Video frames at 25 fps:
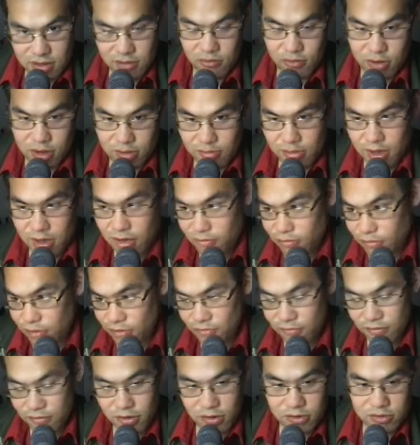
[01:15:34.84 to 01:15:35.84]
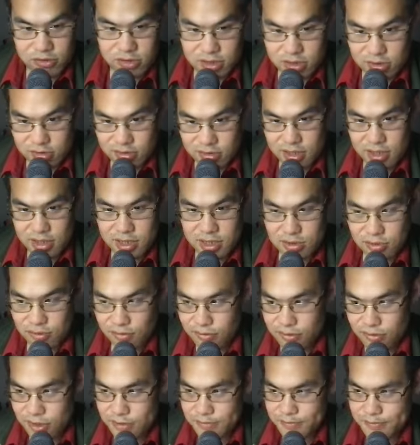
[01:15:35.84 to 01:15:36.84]
one man, one vote, that sort
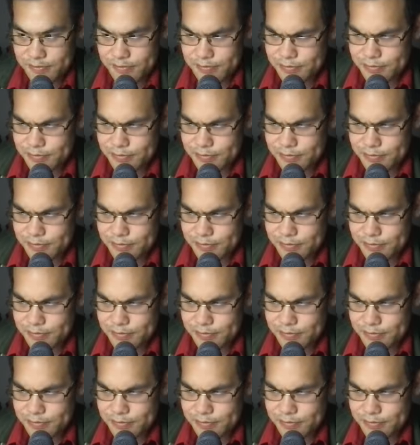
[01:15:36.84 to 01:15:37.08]
of thing.